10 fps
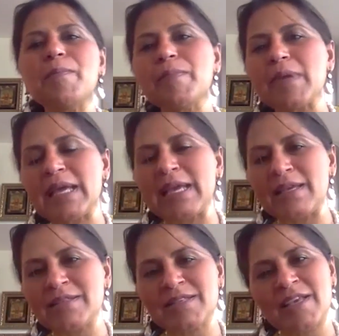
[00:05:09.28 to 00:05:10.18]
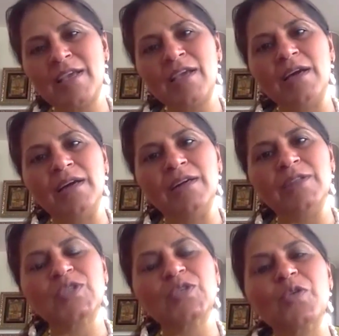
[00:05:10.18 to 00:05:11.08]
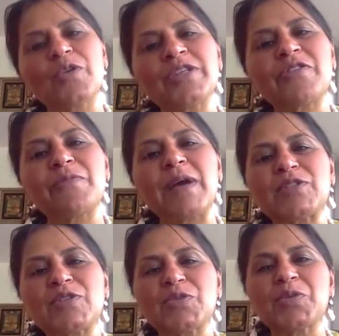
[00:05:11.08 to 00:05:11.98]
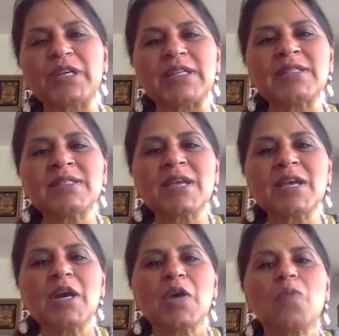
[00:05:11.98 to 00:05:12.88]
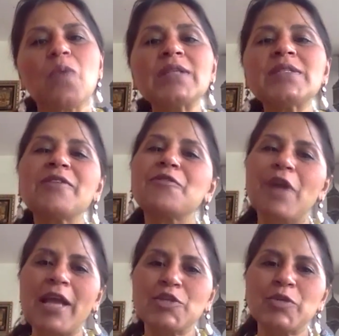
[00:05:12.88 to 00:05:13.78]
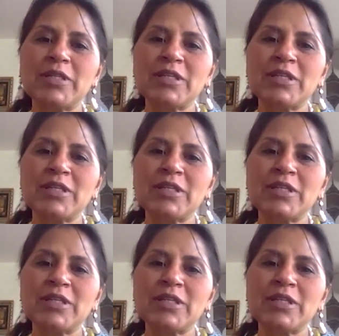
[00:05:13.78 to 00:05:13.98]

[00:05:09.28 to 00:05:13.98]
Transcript: amazing uh, stories of my students once they've graduated.